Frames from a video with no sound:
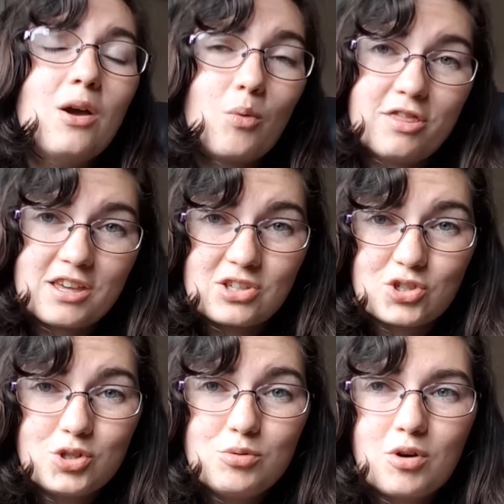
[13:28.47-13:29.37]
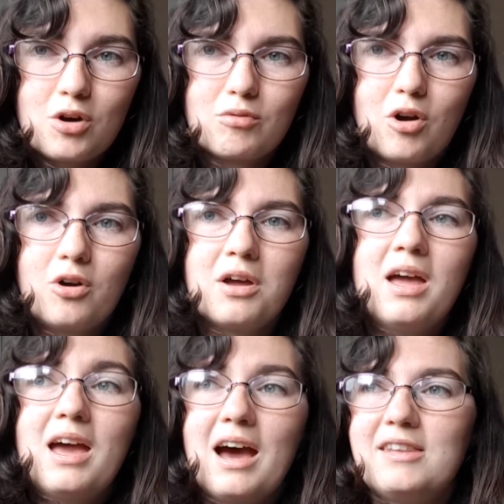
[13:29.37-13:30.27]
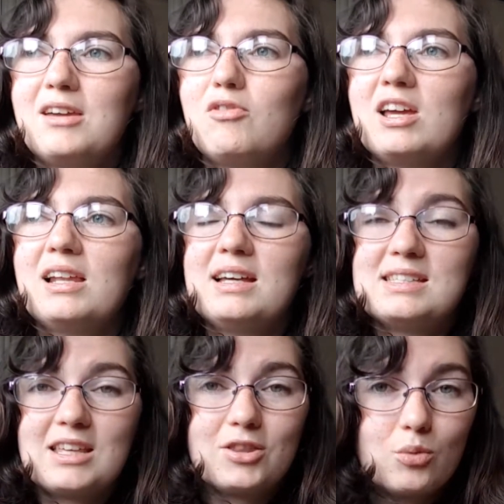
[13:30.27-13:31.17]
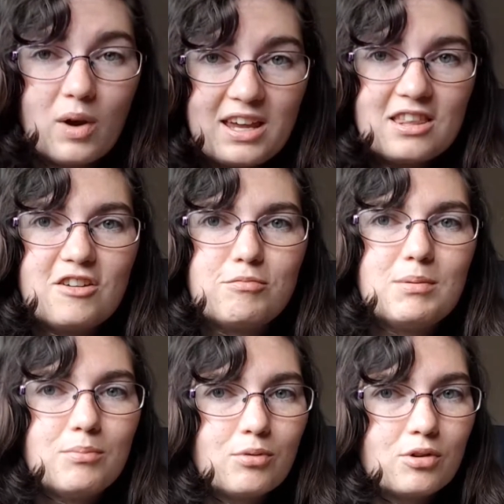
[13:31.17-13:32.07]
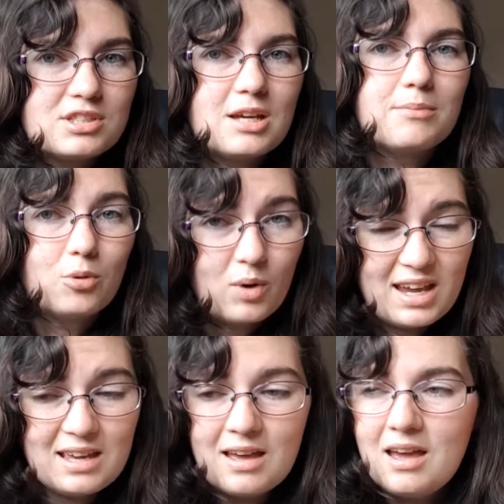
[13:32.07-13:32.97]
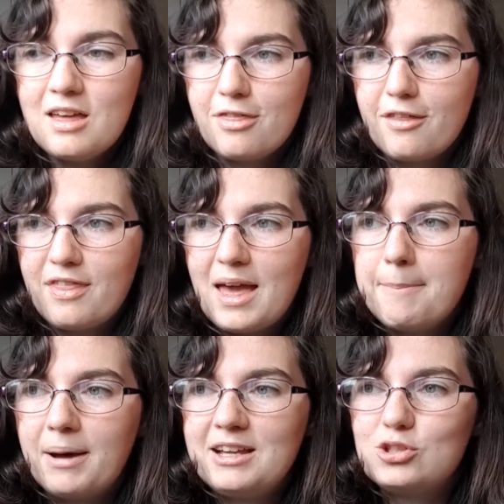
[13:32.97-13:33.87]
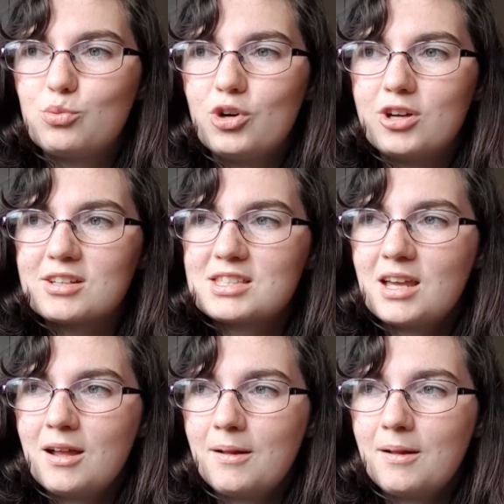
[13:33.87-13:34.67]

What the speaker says: and things do go wrong, and they realise that the way they've been brought up, the way that their mind works,